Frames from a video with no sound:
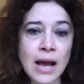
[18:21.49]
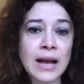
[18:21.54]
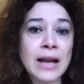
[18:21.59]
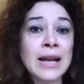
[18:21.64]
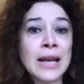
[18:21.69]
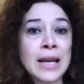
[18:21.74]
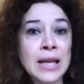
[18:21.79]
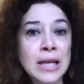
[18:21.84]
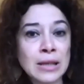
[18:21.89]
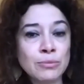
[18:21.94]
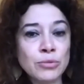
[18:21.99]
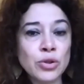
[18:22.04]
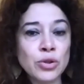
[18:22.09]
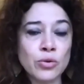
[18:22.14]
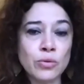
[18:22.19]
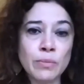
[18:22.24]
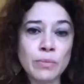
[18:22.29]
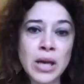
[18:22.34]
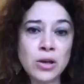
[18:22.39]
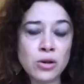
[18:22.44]
claims
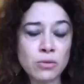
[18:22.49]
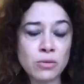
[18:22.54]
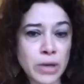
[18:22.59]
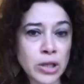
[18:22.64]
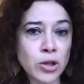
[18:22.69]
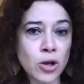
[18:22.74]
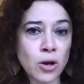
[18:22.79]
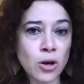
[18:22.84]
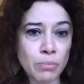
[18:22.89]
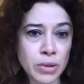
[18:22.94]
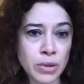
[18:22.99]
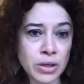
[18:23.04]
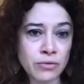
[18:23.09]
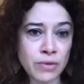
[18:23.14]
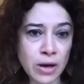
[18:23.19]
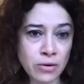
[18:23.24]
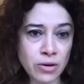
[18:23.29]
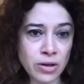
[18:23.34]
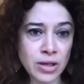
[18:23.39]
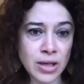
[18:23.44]
who may or may not be
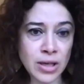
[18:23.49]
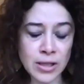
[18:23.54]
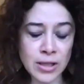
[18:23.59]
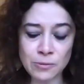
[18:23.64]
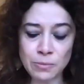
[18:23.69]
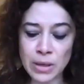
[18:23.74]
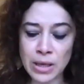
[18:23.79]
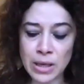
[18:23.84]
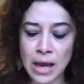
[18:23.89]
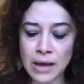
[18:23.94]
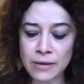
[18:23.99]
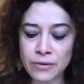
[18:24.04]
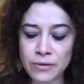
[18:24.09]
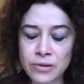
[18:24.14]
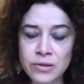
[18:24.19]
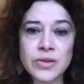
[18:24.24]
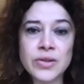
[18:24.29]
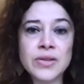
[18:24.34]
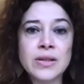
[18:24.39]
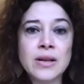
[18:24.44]
recognized by
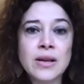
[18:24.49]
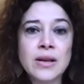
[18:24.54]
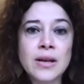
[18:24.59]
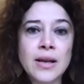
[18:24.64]
others.